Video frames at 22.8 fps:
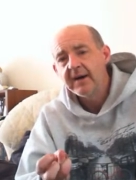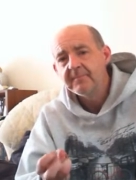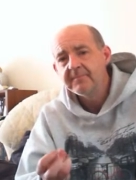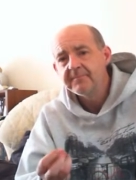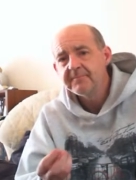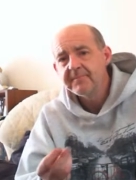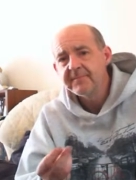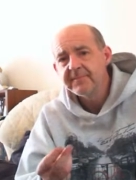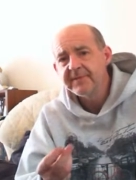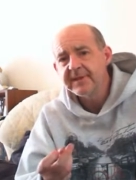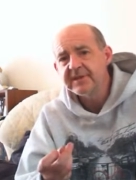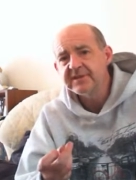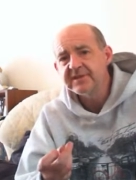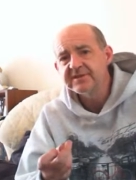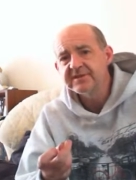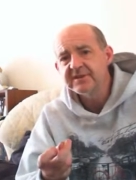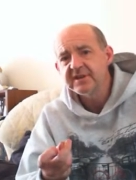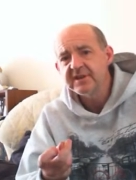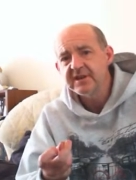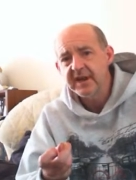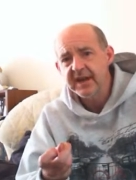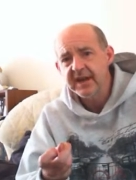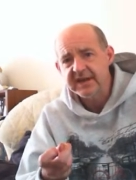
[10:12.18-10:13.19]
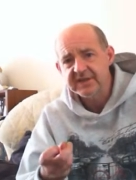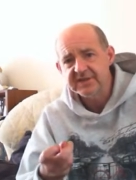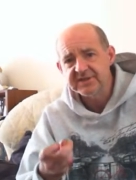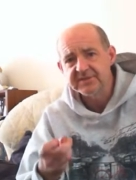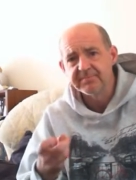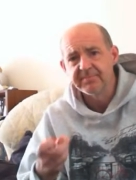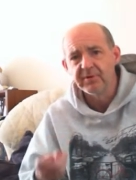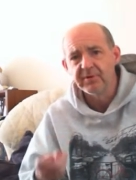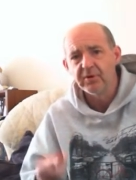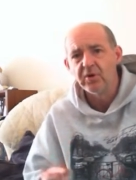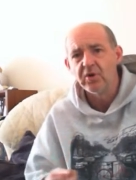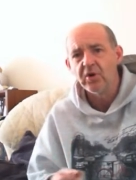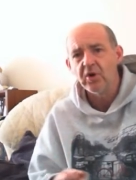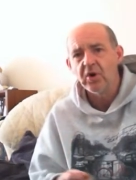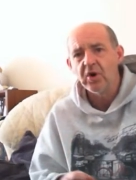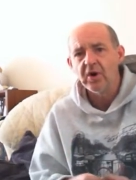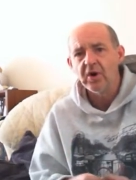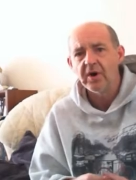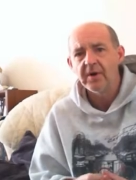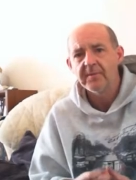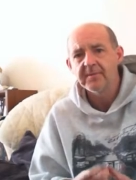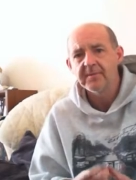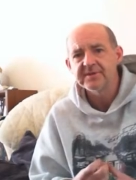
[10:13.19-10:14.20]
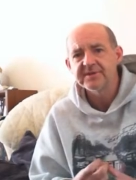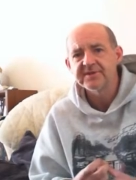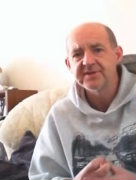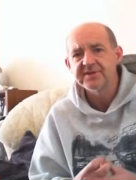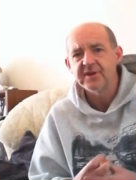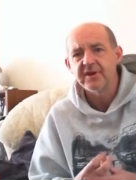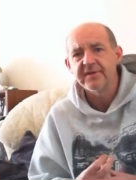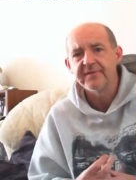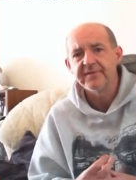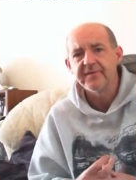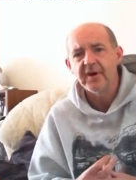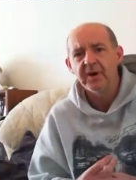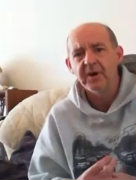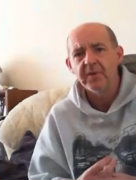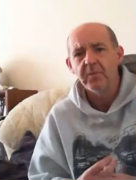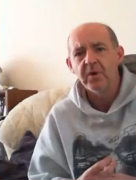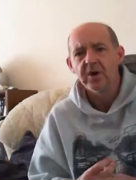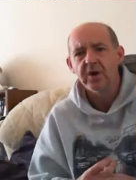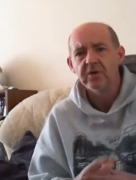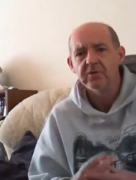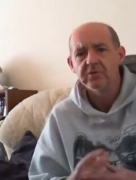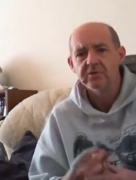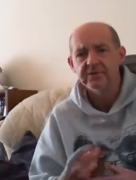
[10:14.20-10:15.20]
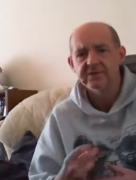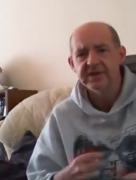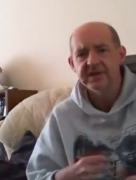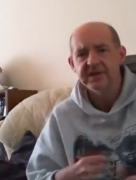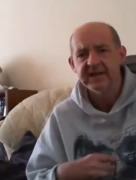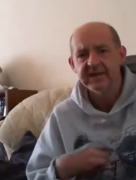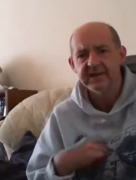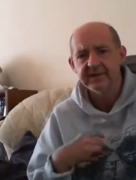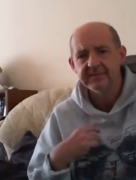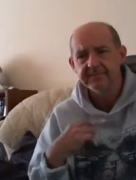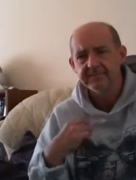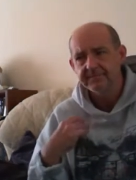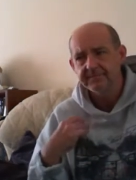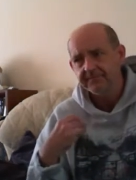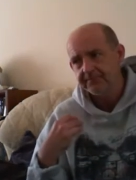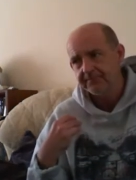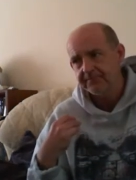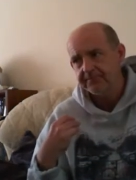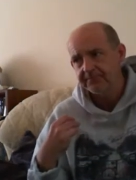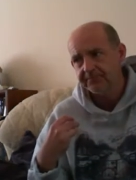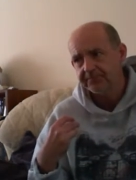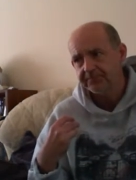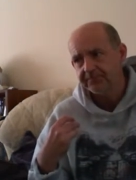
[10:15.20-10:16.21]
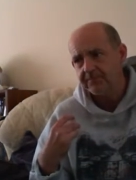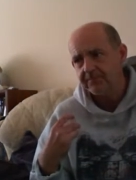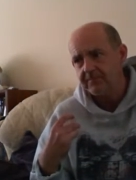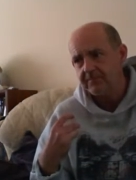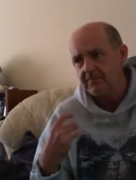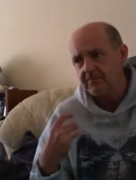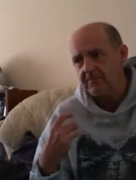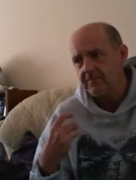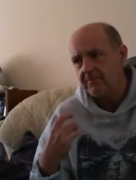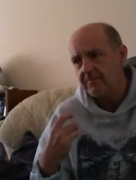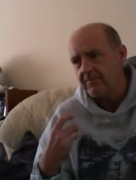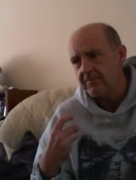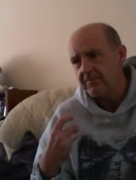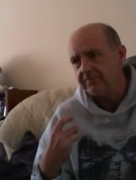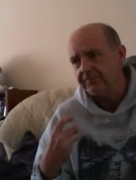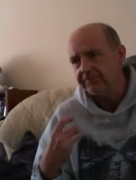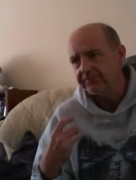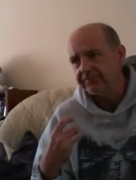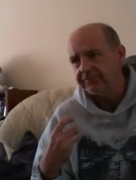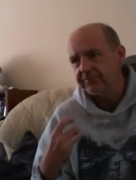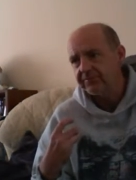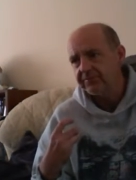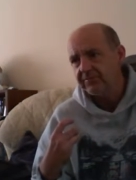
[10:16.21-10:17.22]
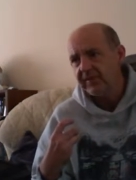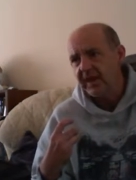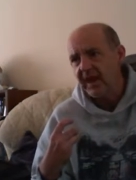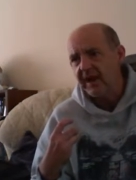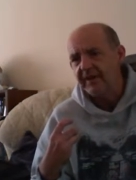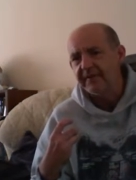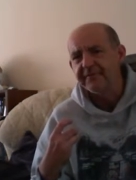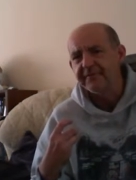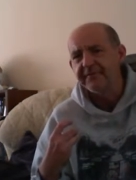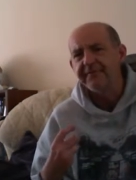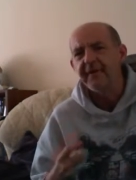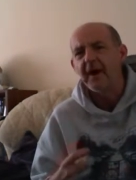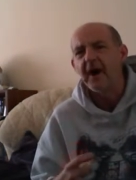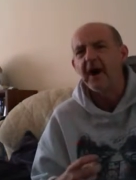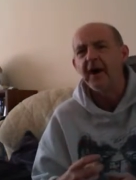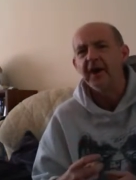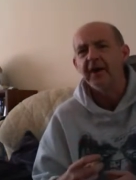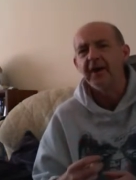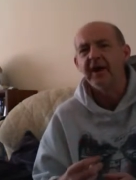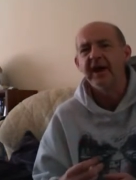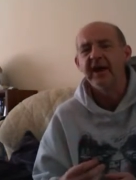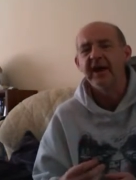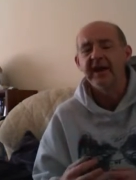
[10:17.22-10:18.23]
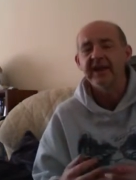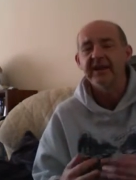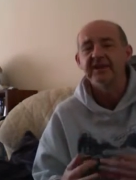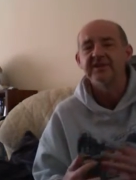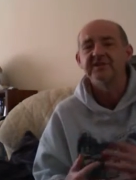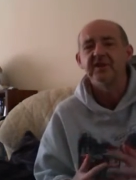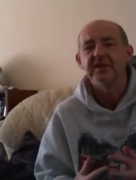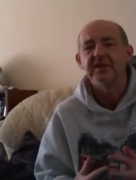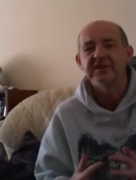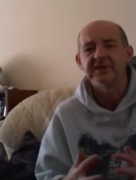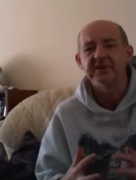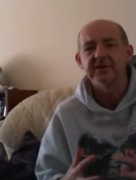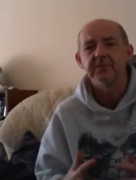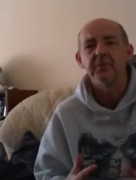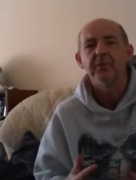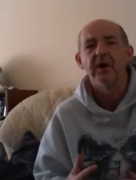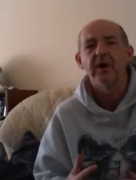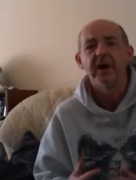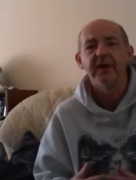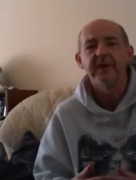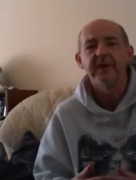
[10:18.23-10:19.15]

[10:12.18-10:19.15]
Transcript: things that explore sci-fi worlds in a fun and exciting way.